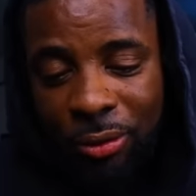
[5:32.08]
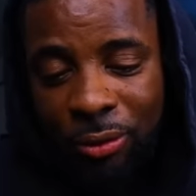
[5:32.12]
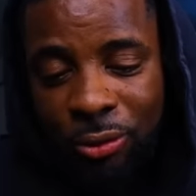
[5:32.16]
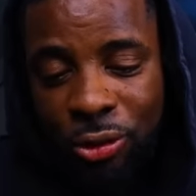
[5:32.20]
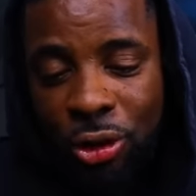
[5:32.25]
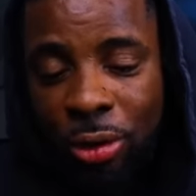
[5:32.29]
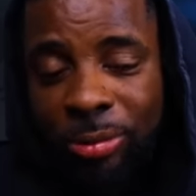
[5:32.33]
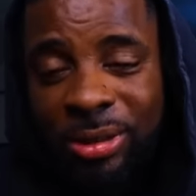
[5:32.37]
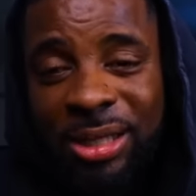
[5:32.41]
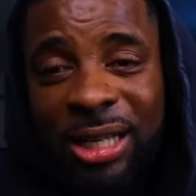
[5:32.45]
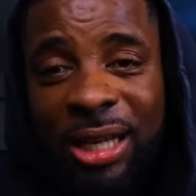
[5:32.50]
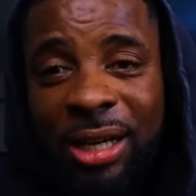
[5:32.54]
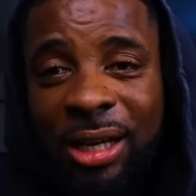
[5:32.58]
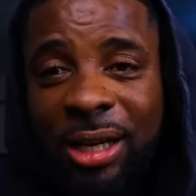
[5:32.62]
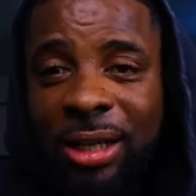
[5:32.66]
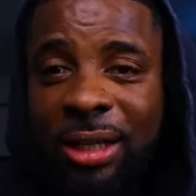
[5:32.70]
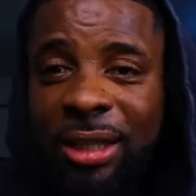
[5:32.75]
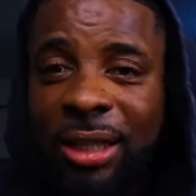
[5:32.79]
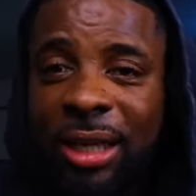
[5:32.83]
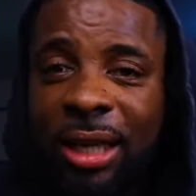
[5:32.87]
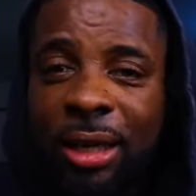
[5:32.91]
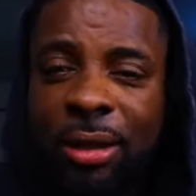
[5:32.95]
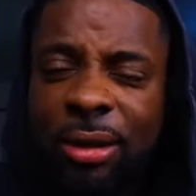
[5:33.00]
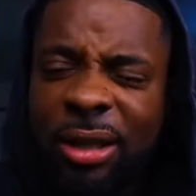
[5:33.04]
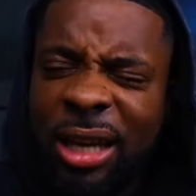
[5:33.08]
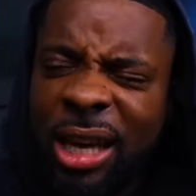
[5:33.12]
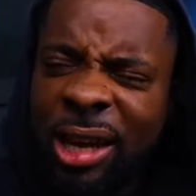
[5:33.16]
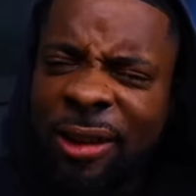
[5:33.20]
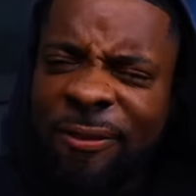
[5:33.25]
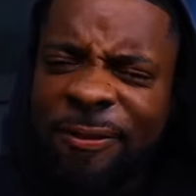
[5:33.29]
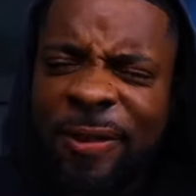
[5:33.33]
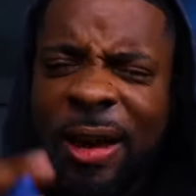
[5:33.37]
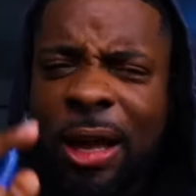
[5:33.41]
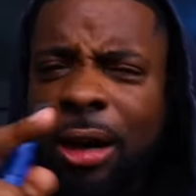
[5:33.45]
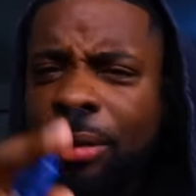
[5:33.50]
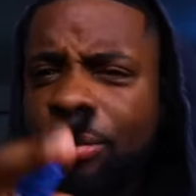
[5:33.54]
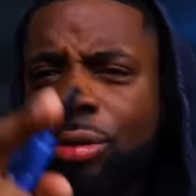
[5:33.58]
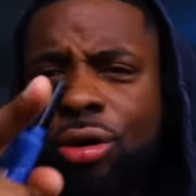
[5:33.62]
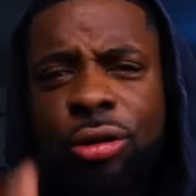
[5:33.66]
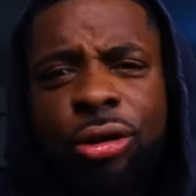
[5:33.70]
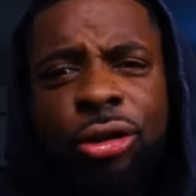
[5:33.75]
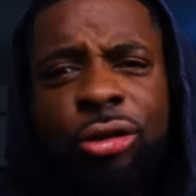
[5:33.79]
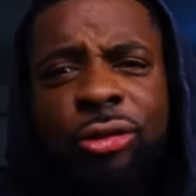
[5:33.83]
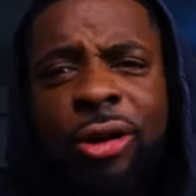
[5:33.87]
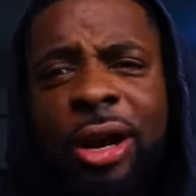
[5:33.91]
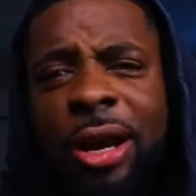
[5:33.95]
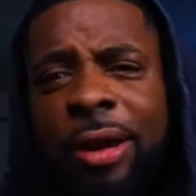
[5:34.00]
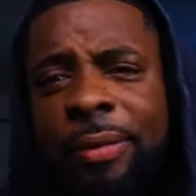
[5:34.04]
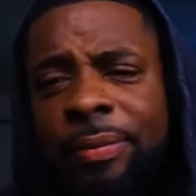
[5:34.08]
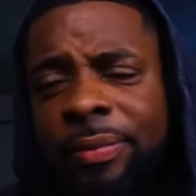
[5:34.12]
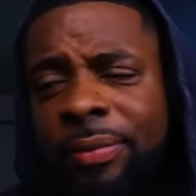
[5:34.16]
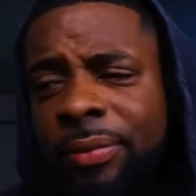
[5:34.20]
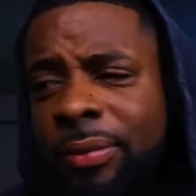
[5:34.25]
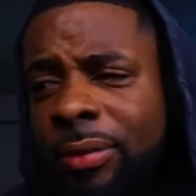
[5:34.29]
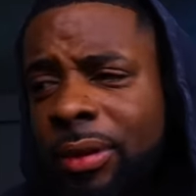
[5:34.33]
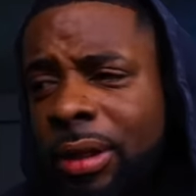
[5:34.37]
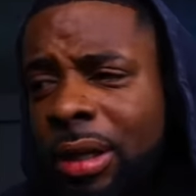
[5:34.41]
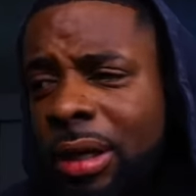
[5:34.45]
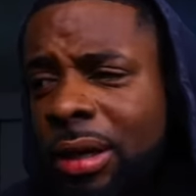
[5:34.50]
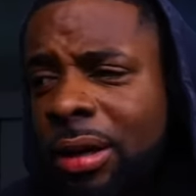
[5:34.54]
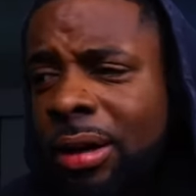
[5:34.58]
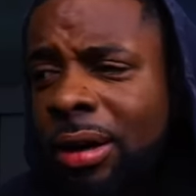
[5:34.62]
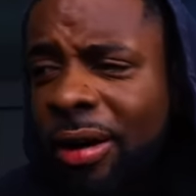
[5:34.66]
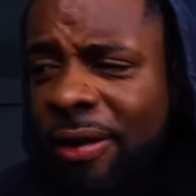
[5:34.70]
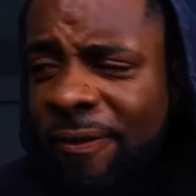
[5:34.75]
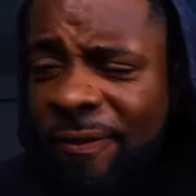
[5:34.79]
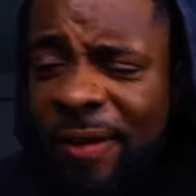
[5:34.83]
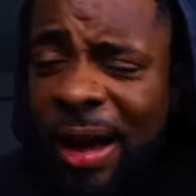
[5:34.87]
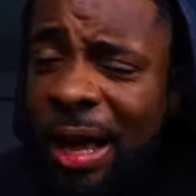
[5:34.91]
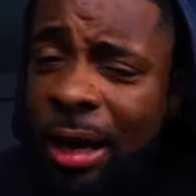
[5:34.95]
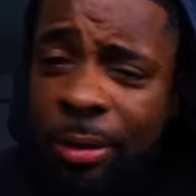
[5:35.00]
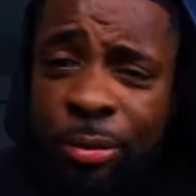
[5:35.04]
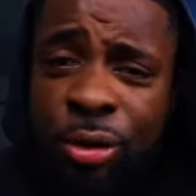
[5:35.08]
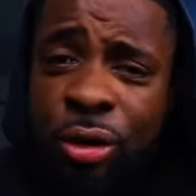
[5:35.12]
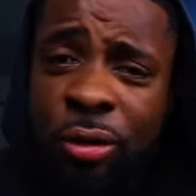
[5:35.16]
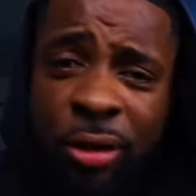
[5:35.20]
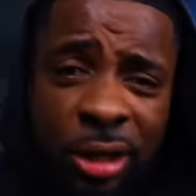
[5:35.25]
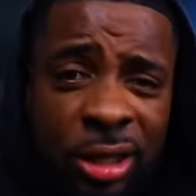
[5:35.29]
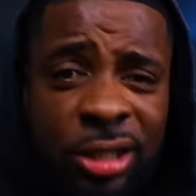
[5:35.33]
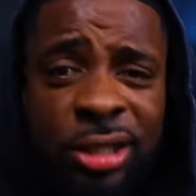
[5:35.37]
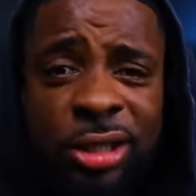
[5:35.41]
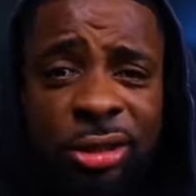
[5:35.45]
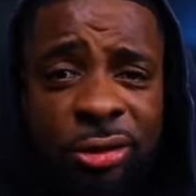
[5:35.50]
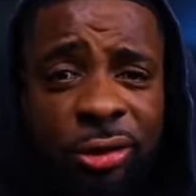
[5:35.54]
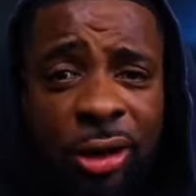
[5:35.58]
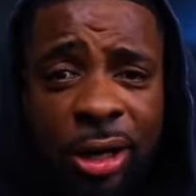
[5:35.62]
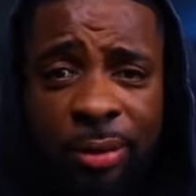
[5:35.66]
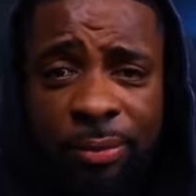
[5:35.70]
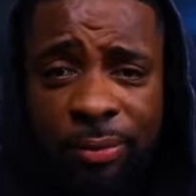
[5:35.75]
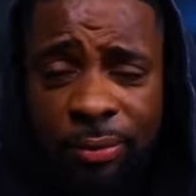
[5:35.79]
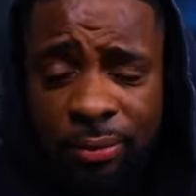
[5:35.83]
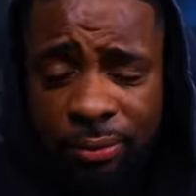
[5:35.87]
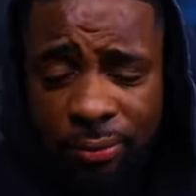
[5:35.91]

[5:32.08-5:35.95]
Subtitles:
We almost at 100K. And follow me on the gram. Follow me on Instagram.